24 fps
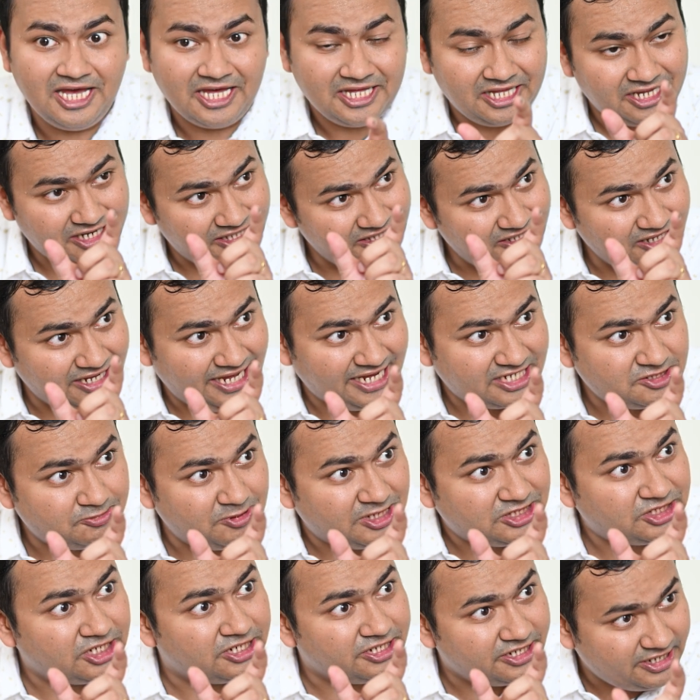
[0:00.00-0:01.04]
the
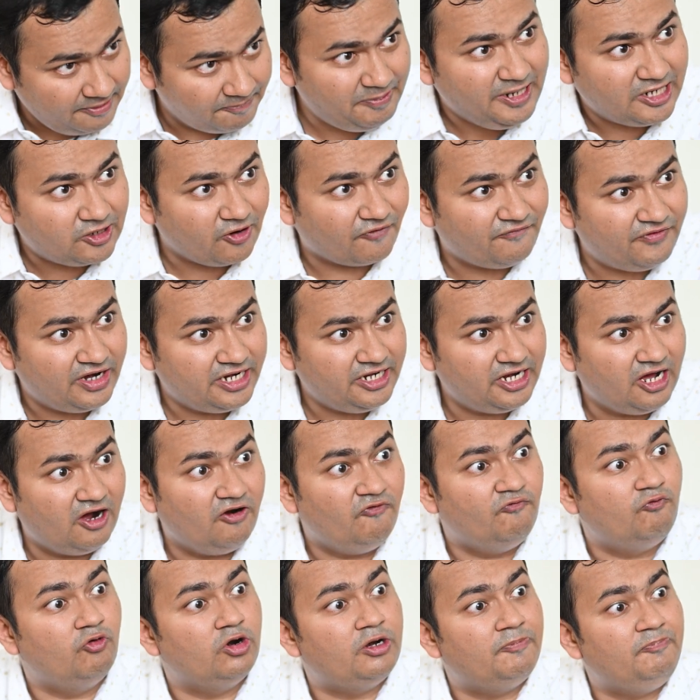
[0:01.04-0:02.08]
expression repeat offender
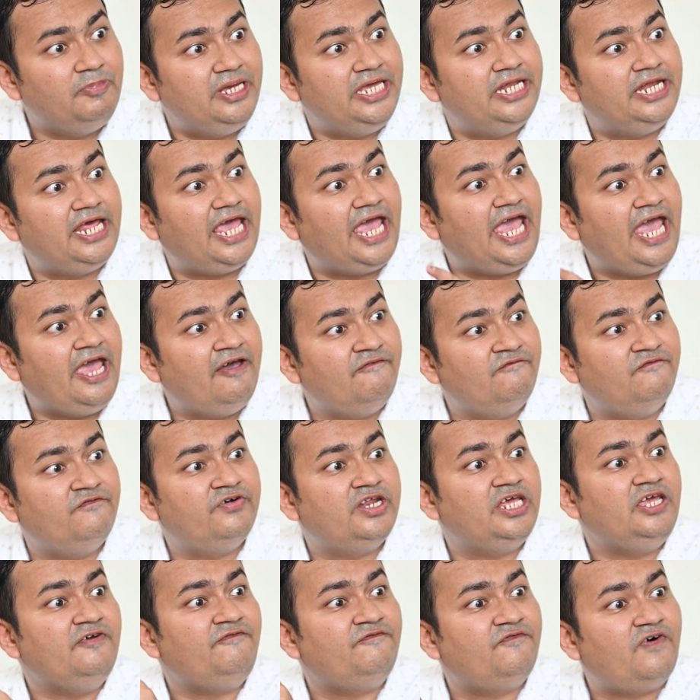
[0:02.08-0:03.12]
would mean every
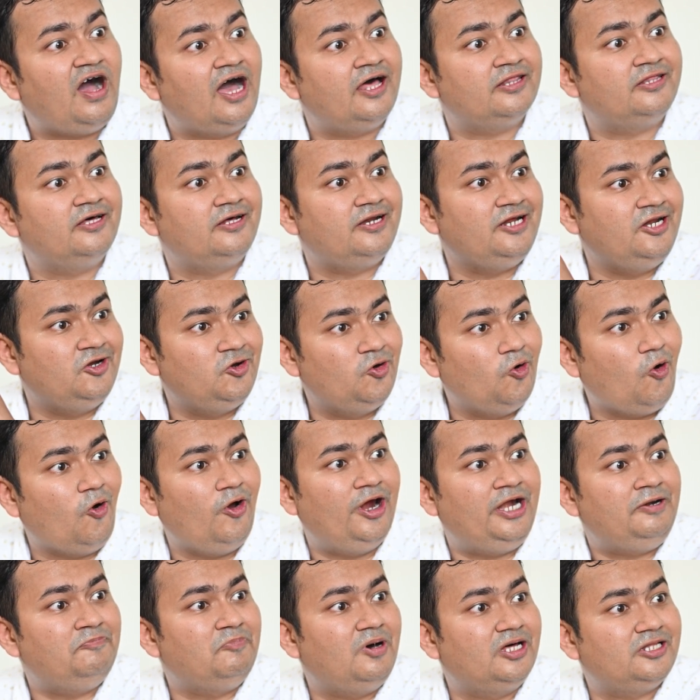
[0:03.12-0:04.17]
father-in-law and
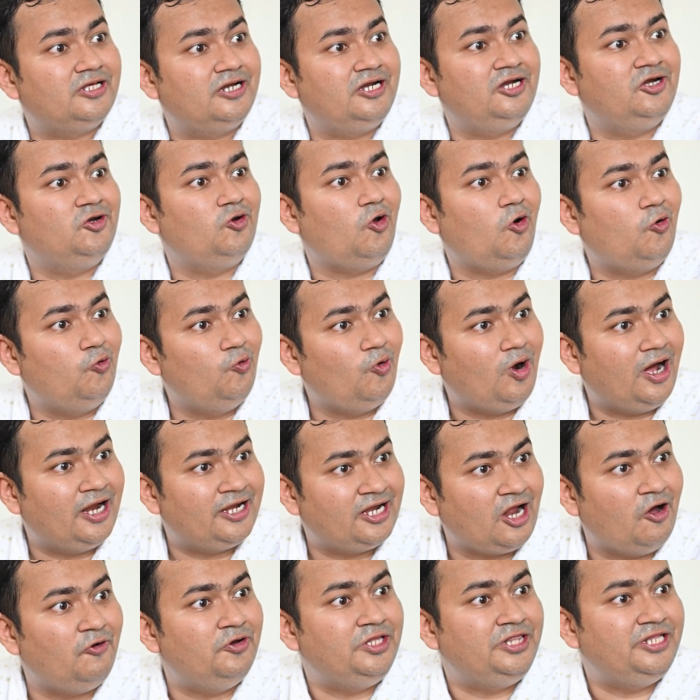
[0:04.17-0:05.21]
mother-in-law who are
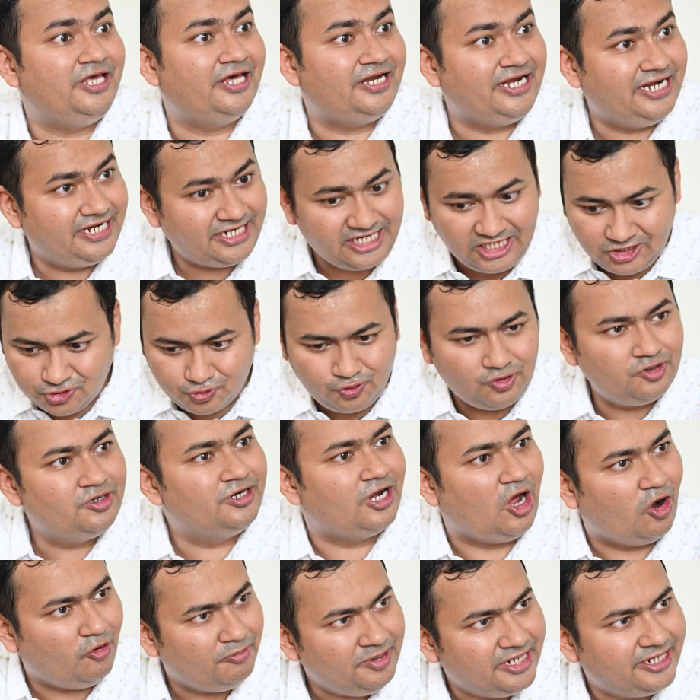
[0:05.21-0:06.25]
now in their 80s would now
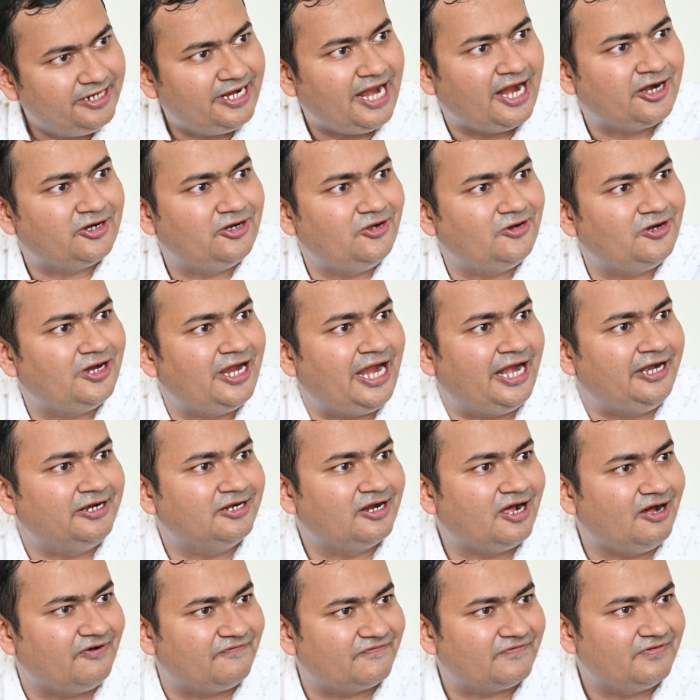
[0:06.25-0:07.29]
be dragged on a
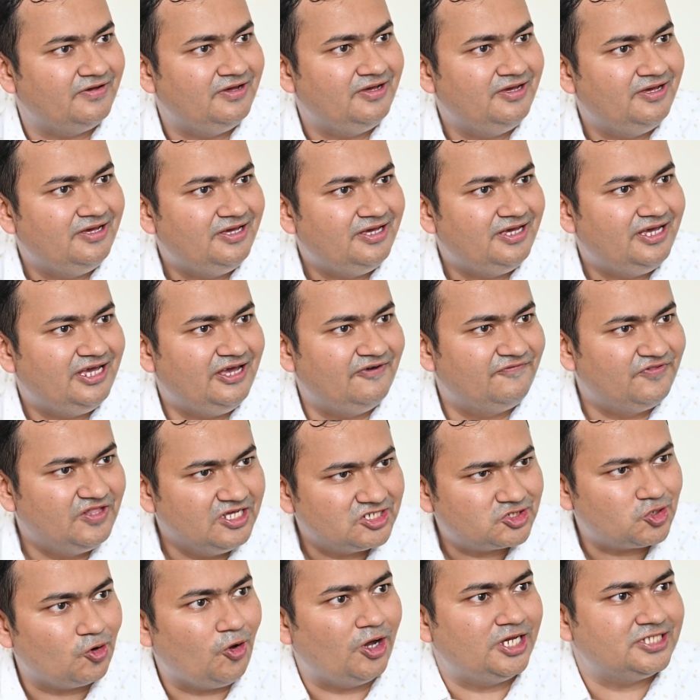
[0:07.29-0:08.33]
handcuff if this
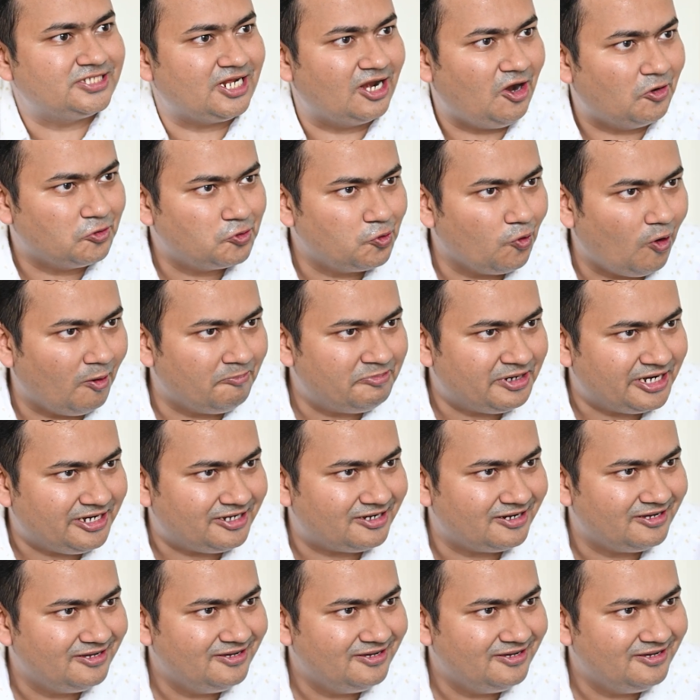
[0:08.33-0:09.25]
law is allowed to operate,